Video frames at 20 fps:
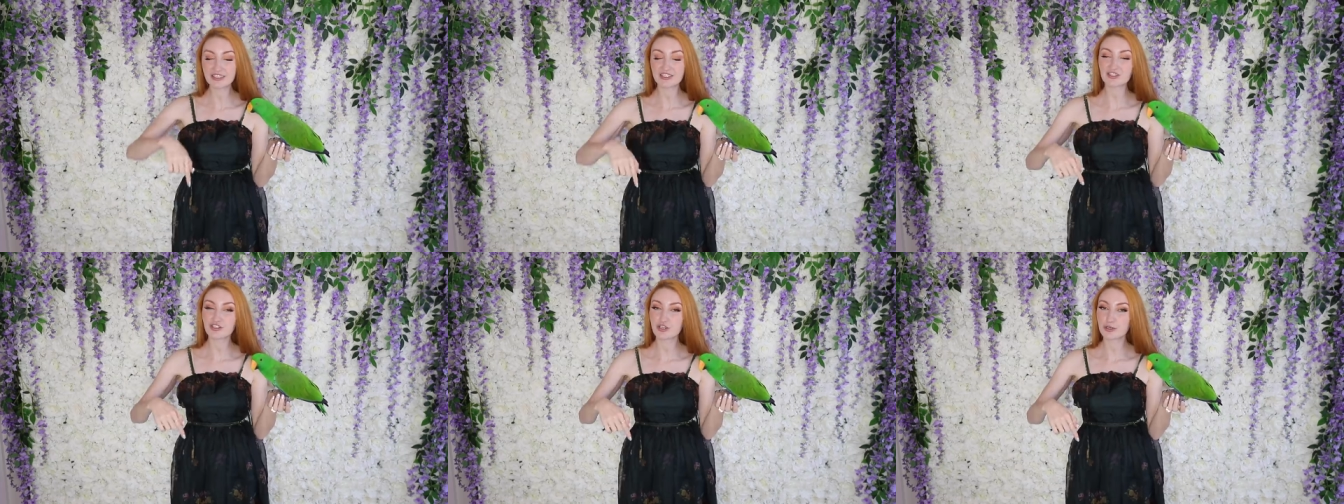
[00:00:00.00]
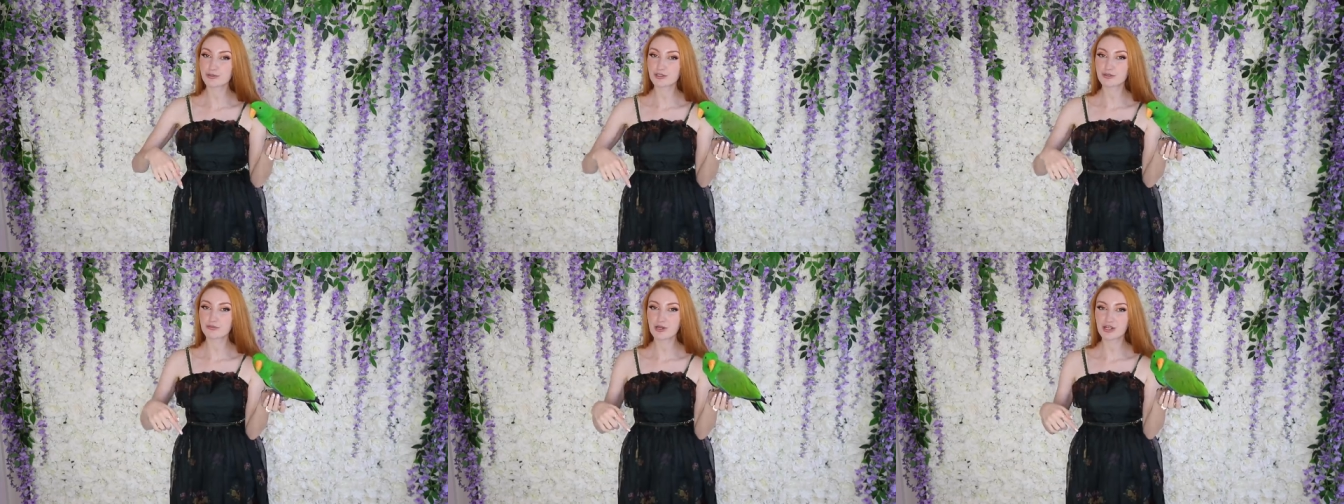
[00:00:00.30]
the
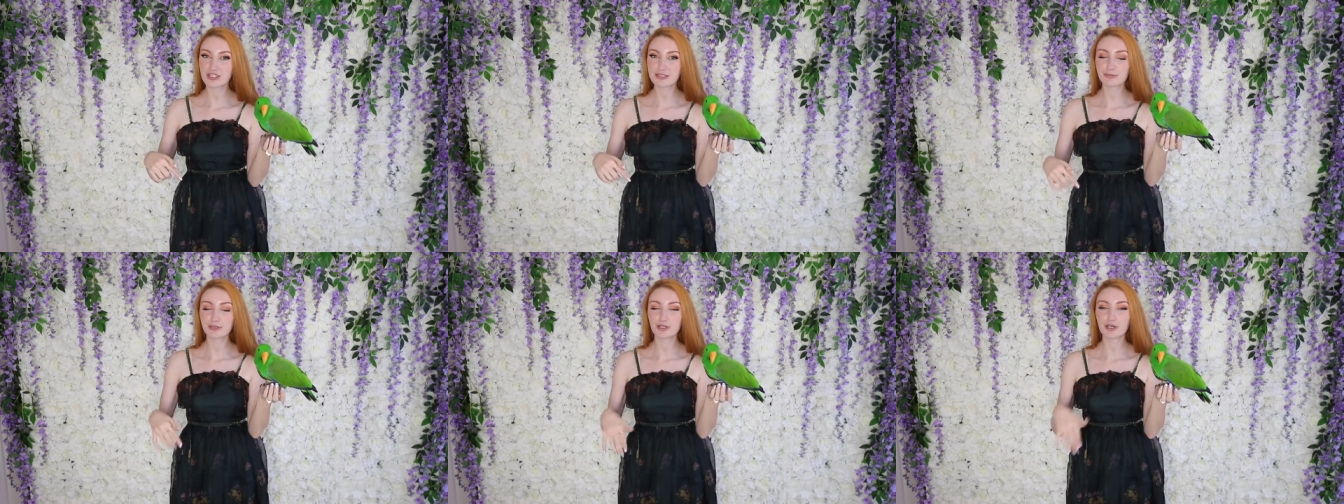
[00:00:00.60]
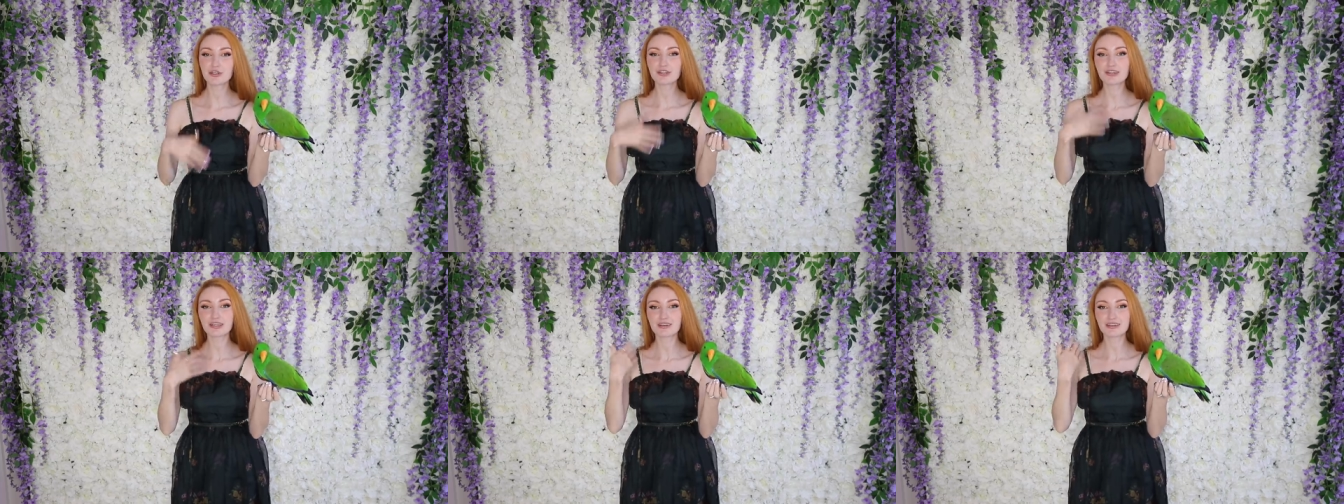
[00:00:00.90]
description box
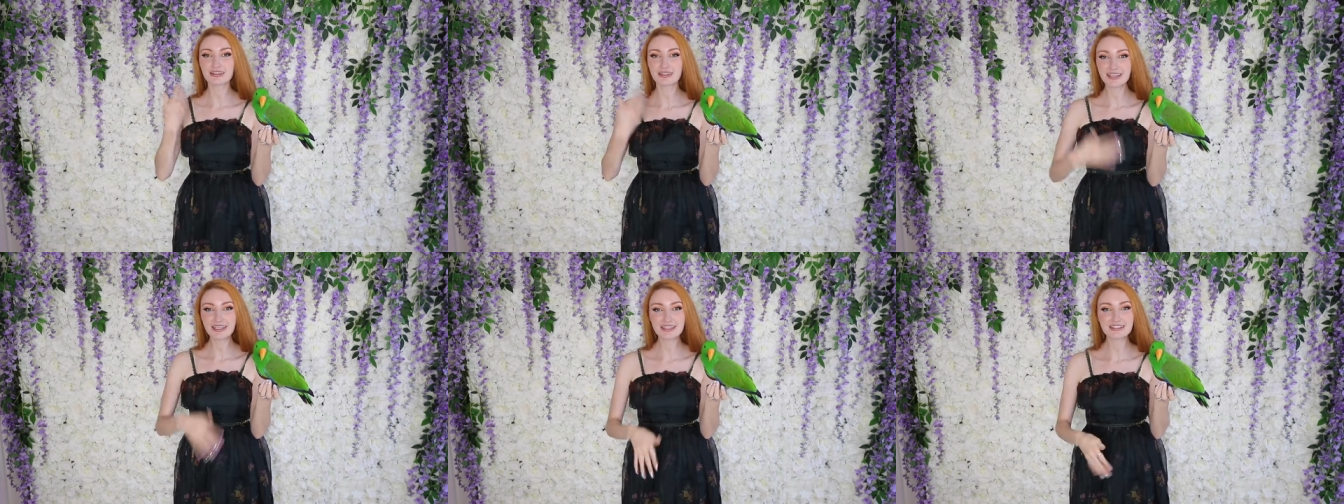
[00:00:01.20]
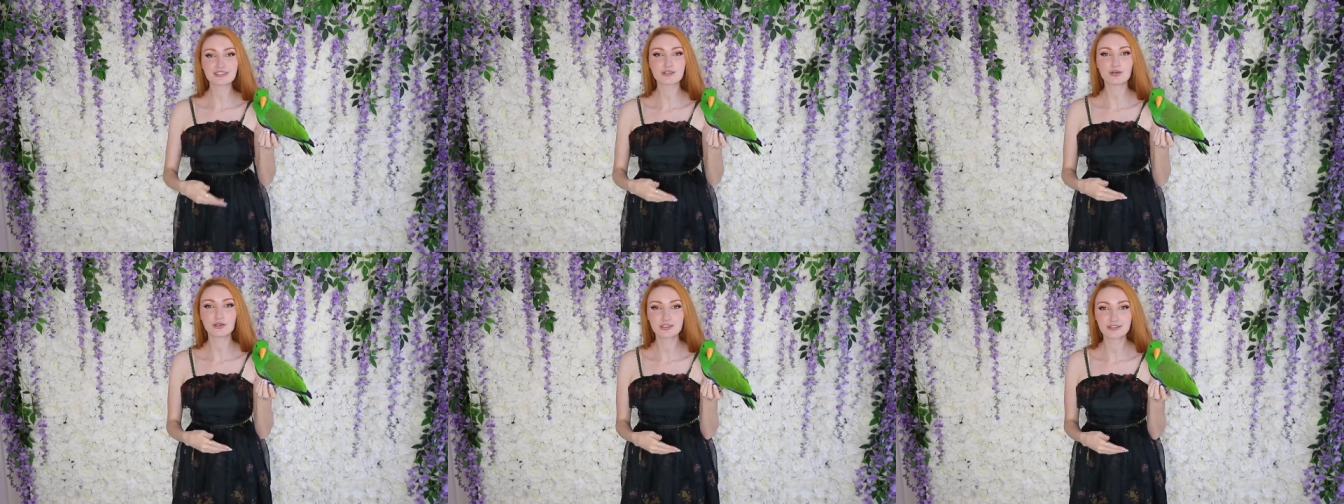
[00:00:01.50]
below, there are
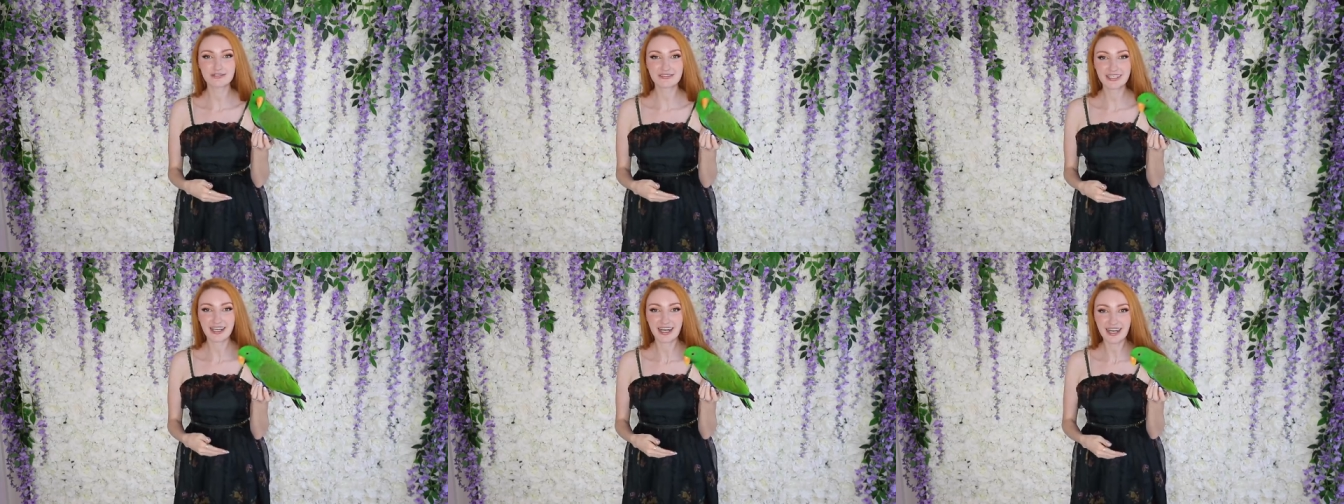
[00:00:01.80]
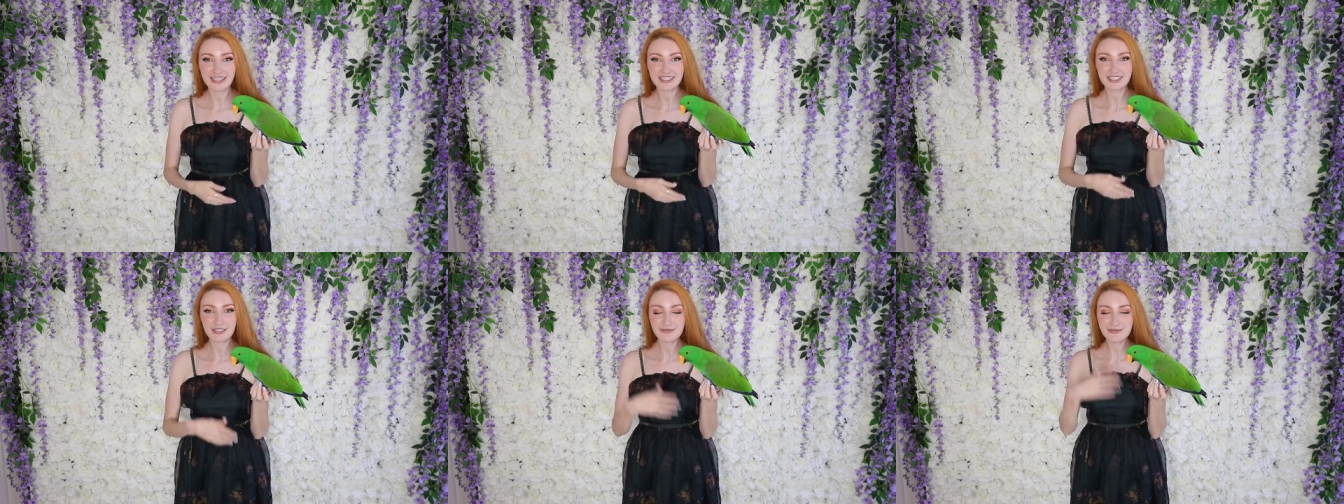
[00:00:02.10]
links to all of the
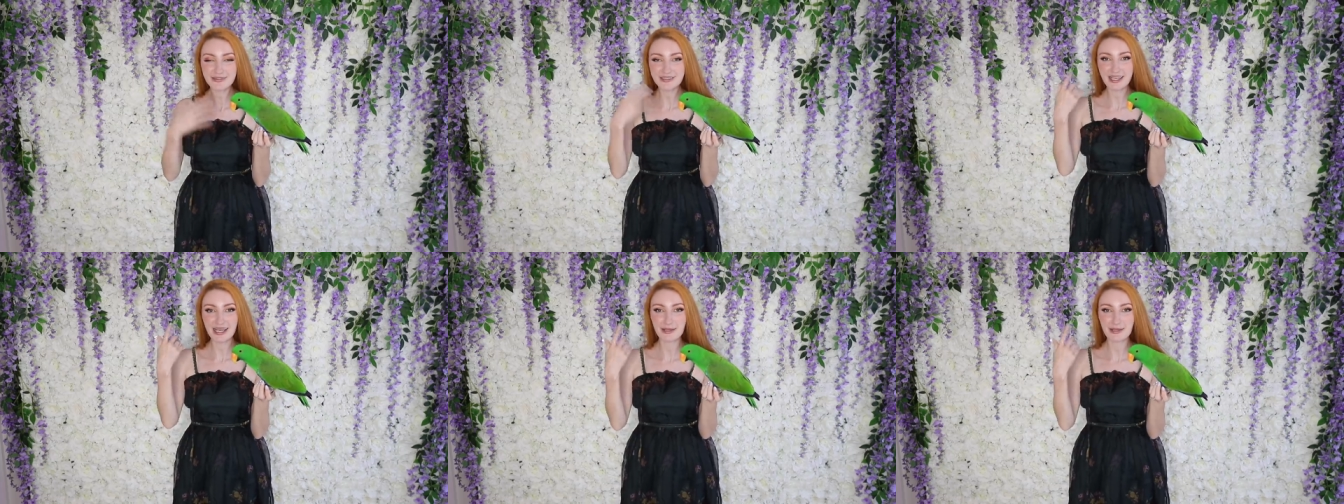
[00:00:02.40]
items.